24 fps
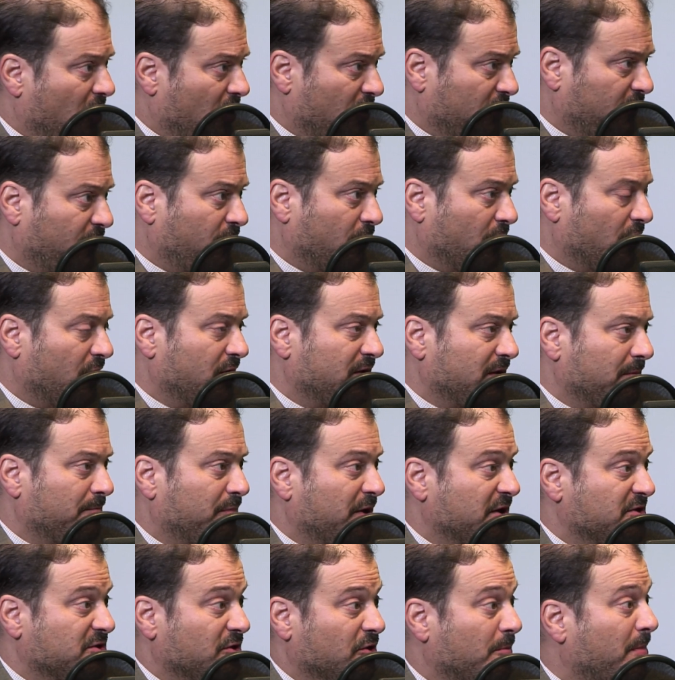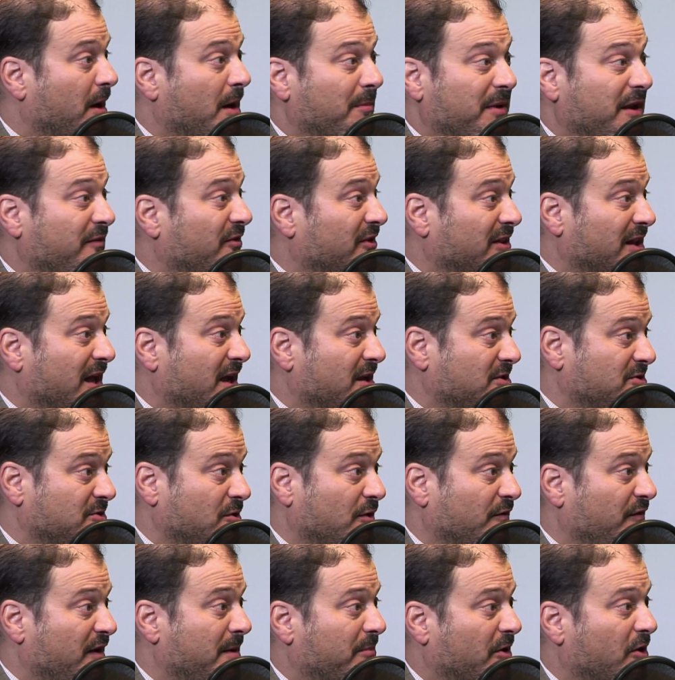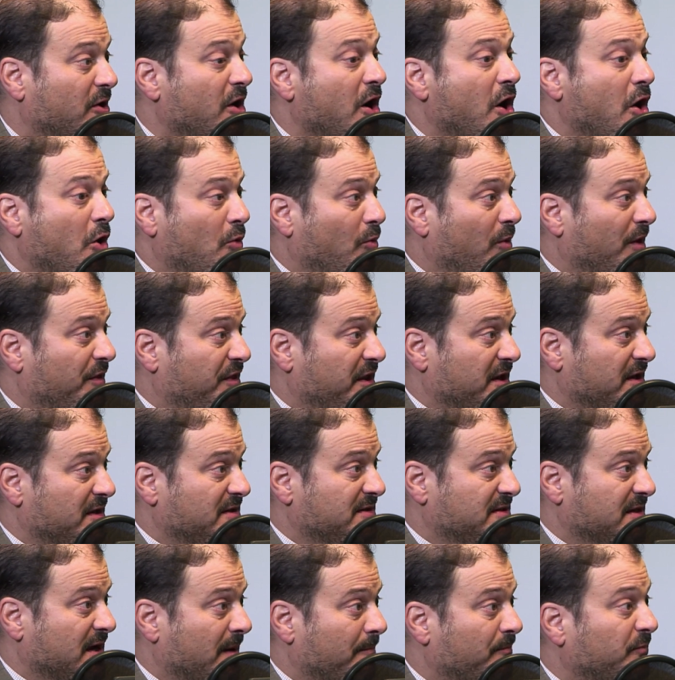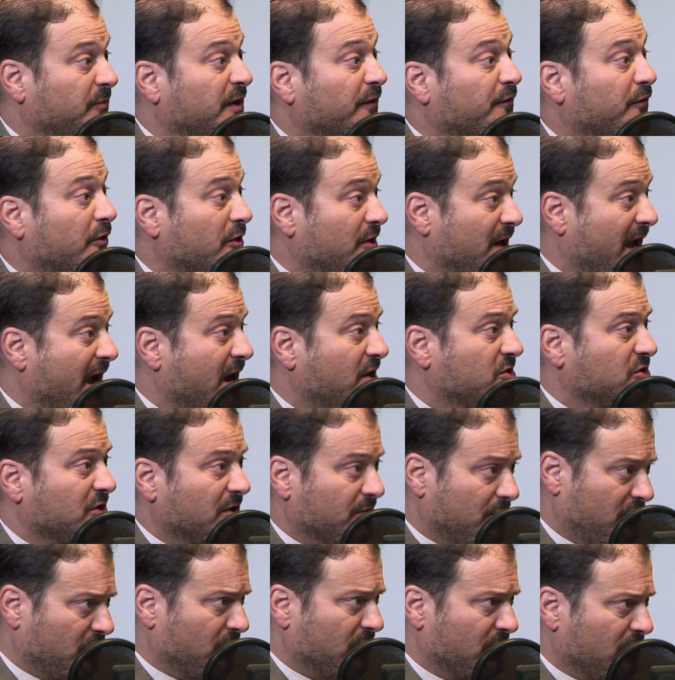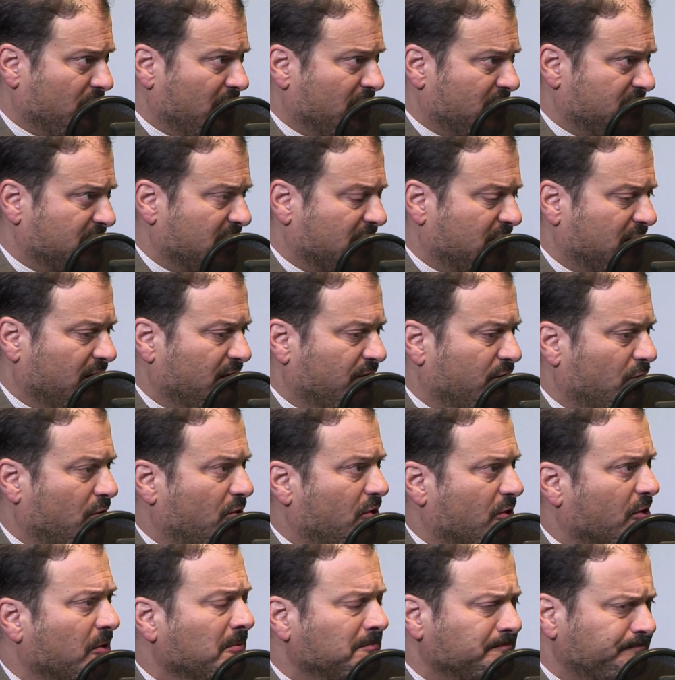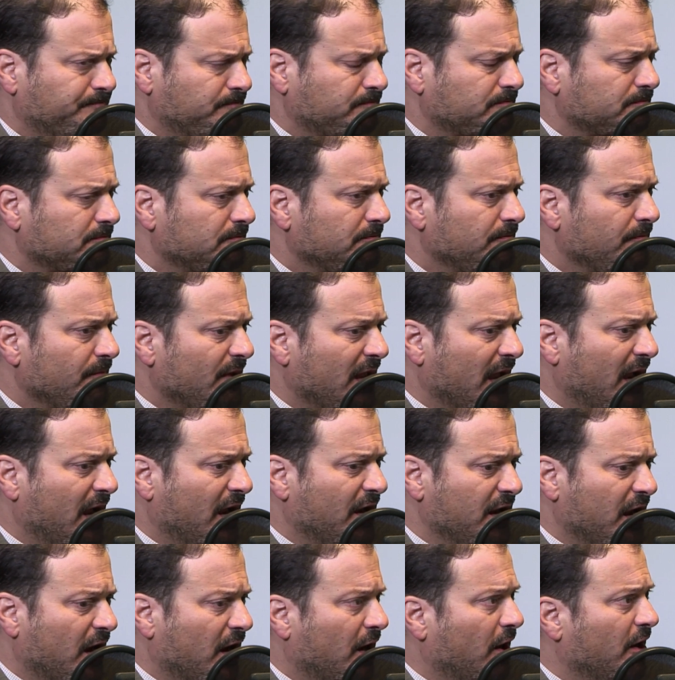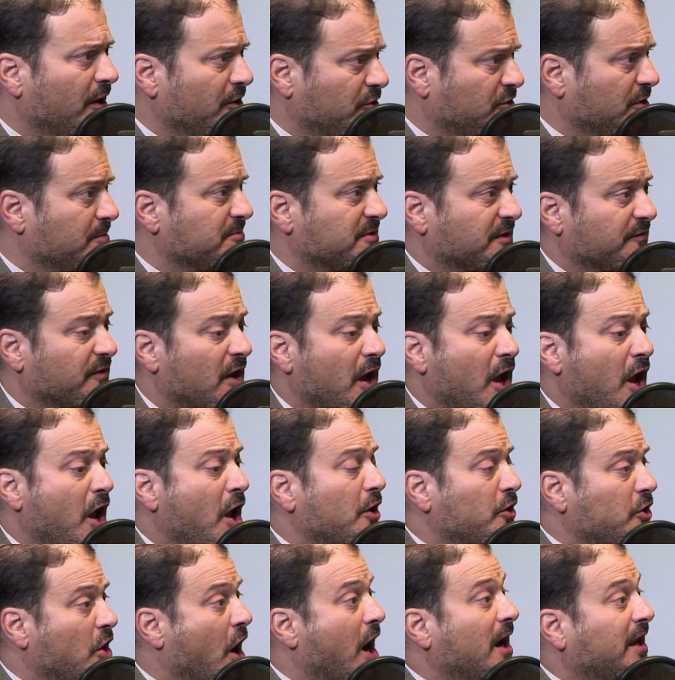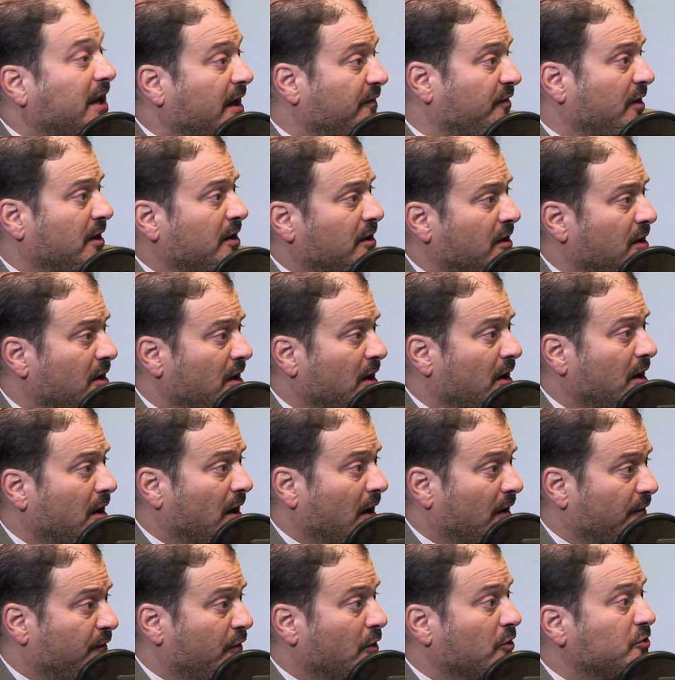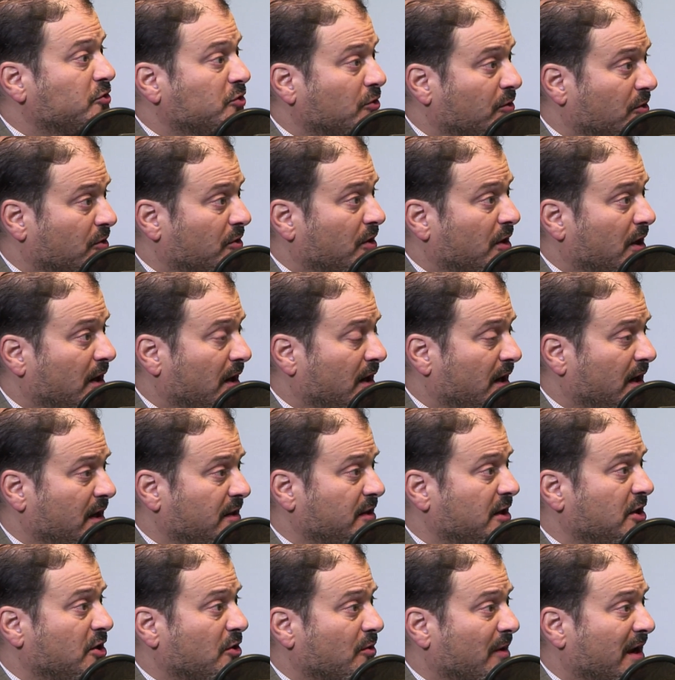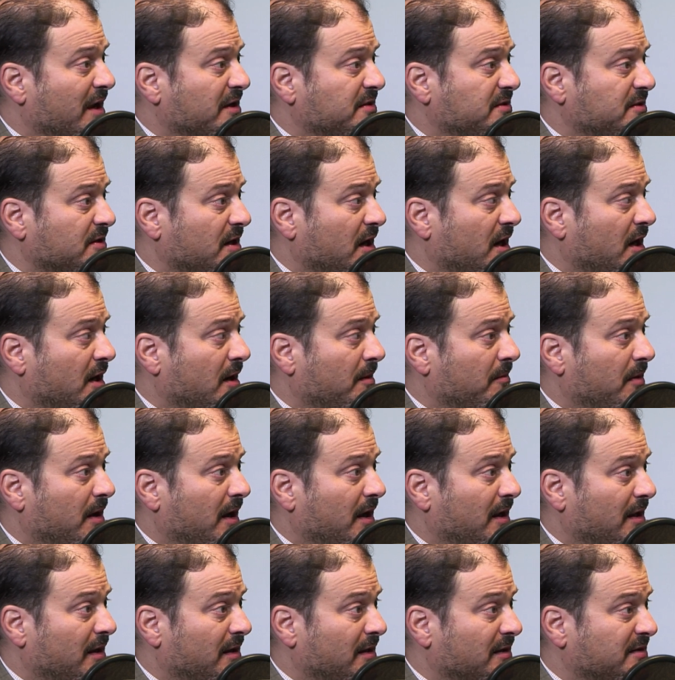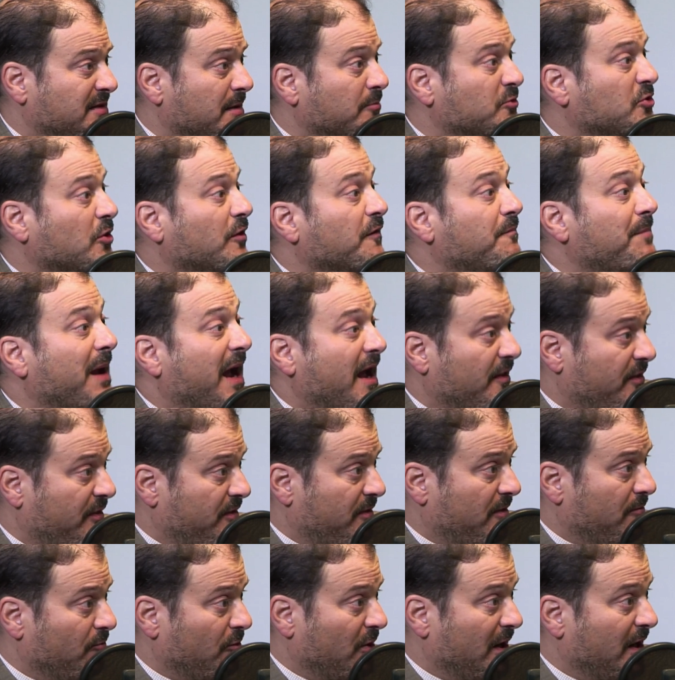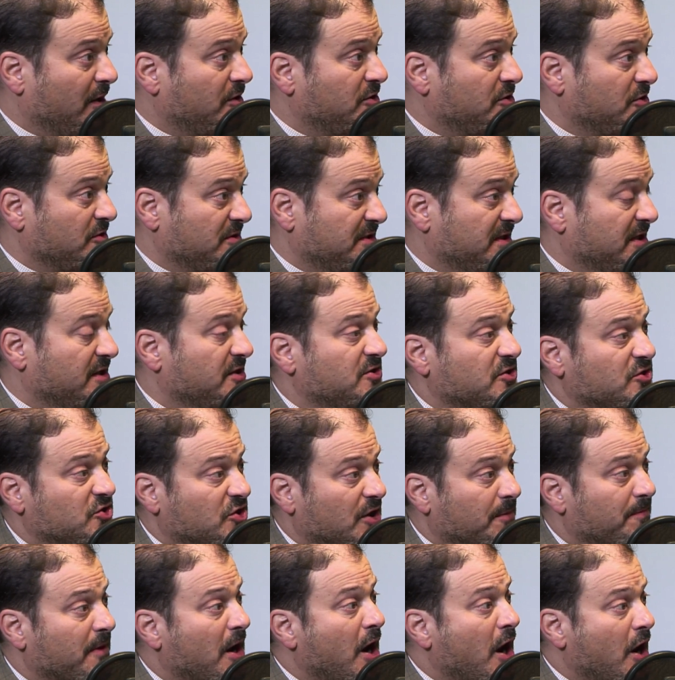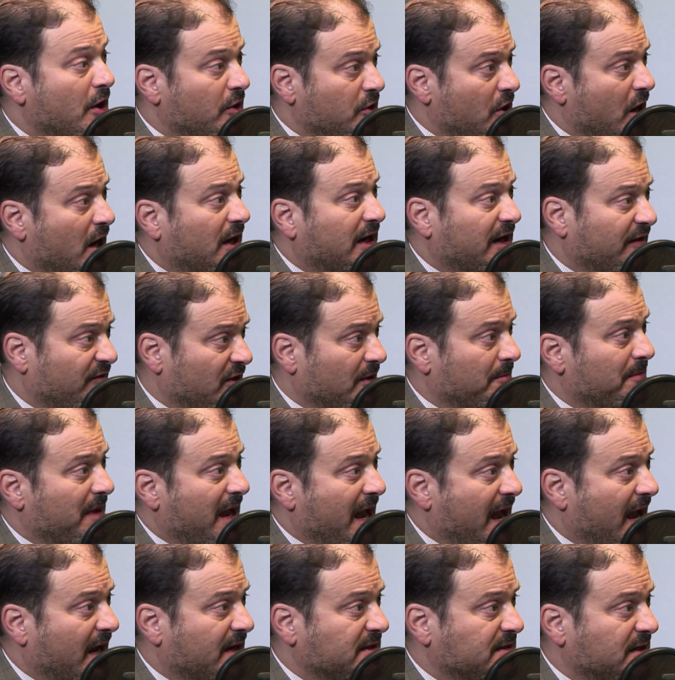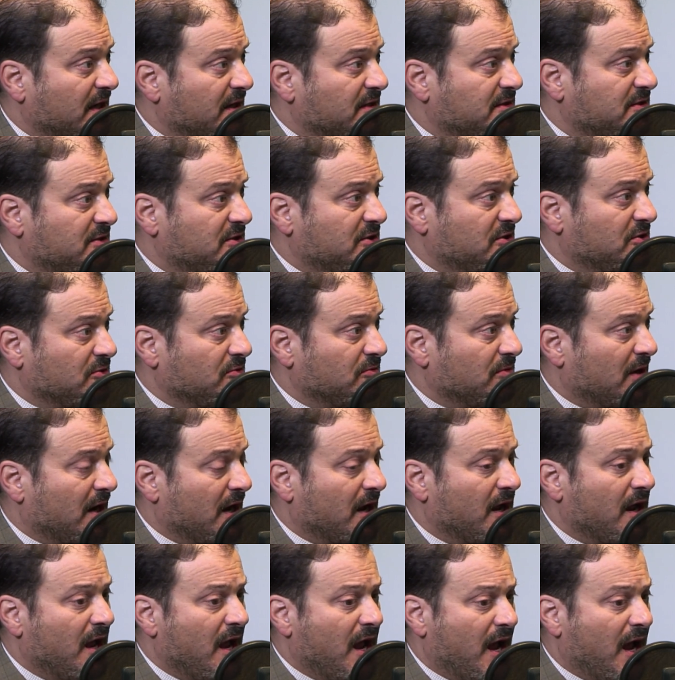calls for it. And President Obama, even last November, with his deferred action through executive order, in terms of not giving folks who are in the U.S. Some sort of pathway to citizenship, not giving them access to